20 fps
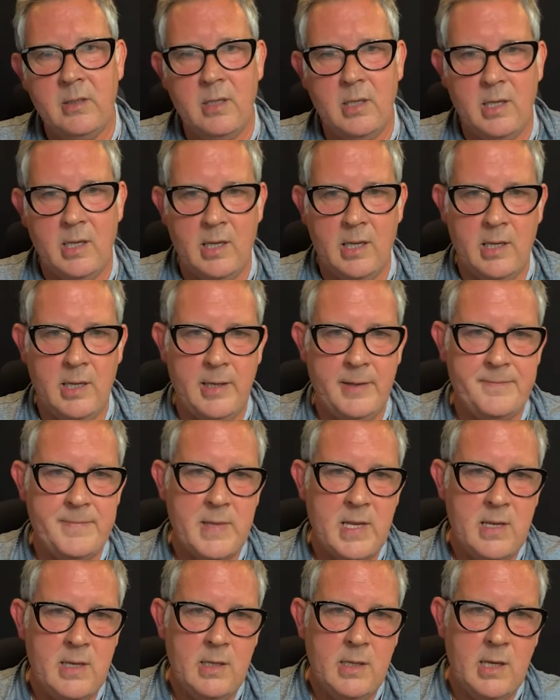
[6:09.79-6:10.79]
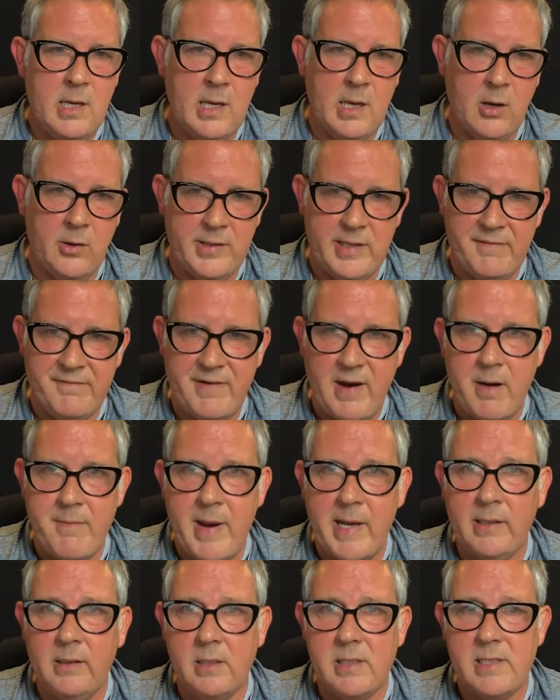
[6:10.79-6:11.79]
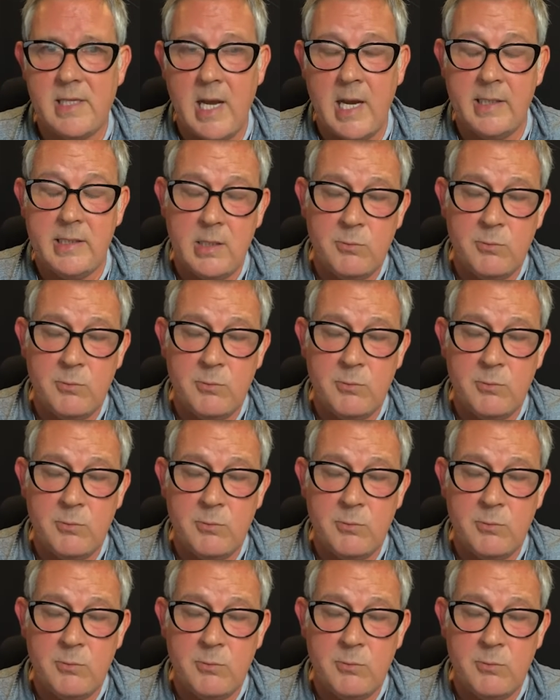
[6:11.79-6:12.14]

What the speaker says: on the environmental side.